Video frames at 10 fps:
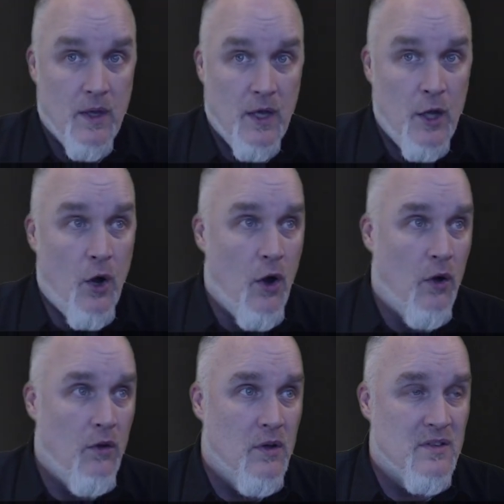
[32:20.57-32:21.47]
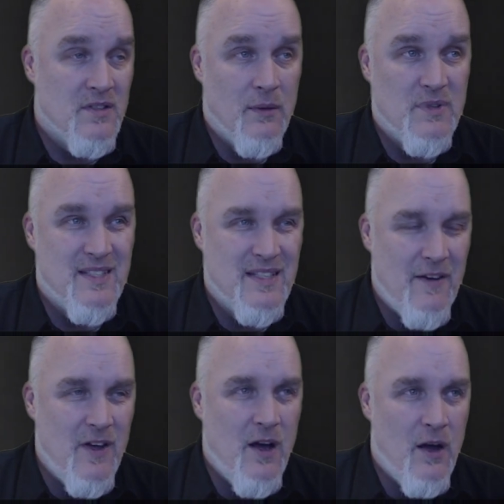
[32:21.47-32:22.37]
In all, some
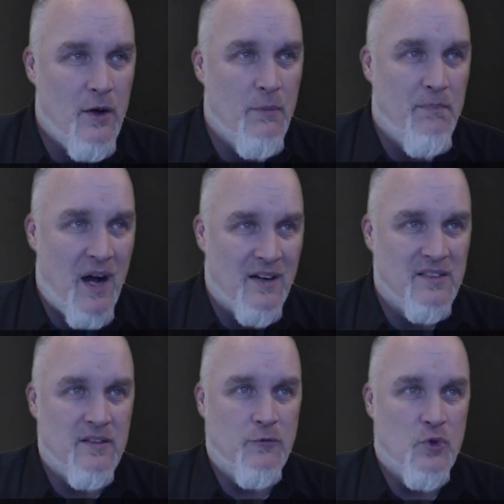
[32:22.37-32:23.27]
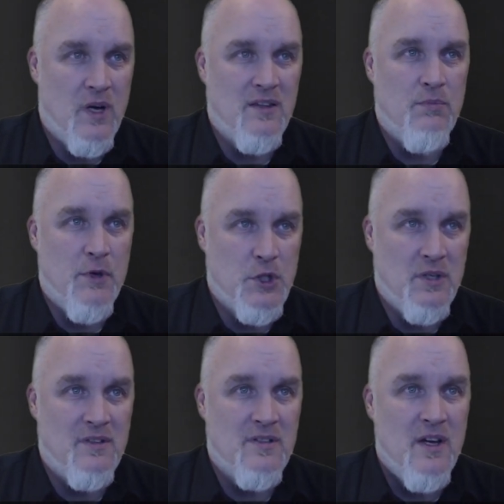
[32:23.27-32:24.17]
700 boxes of
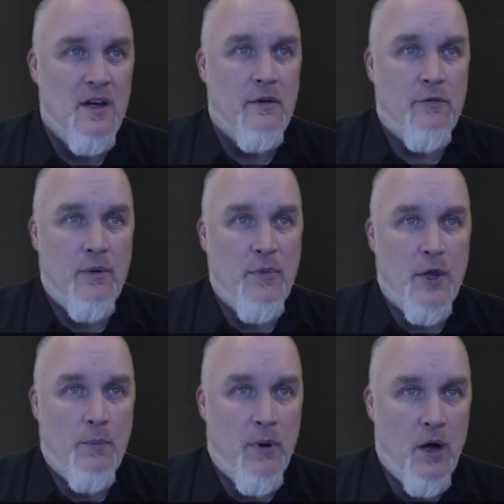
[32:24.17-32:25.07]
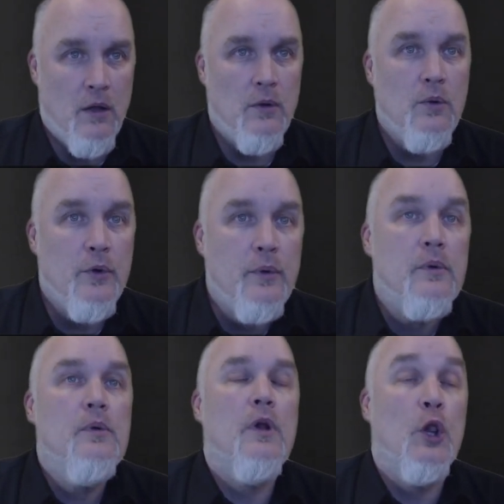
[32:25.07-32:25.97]
transmissions from the Apollo
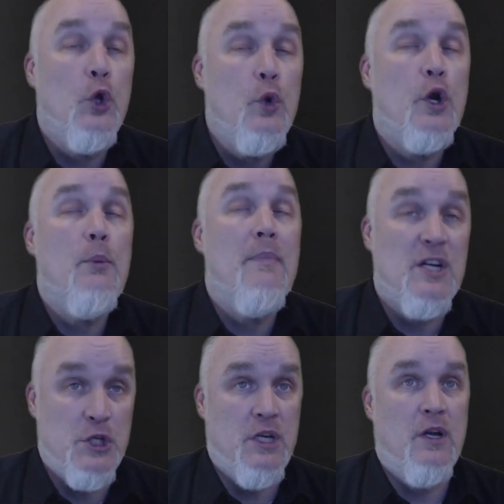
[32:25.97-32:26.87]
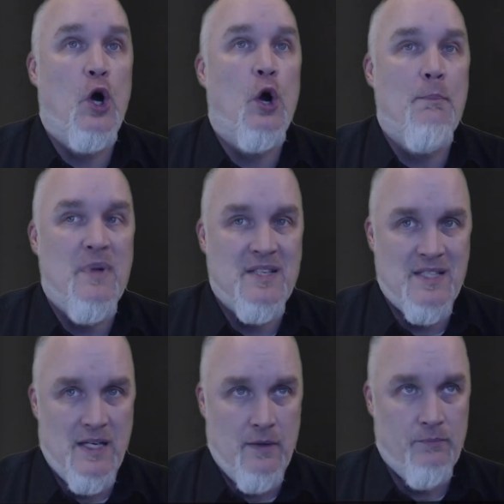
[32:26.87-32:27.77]
lunar mission are
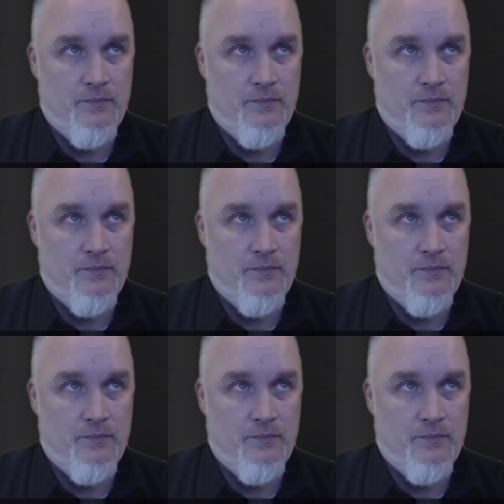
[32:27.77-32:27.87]
missing.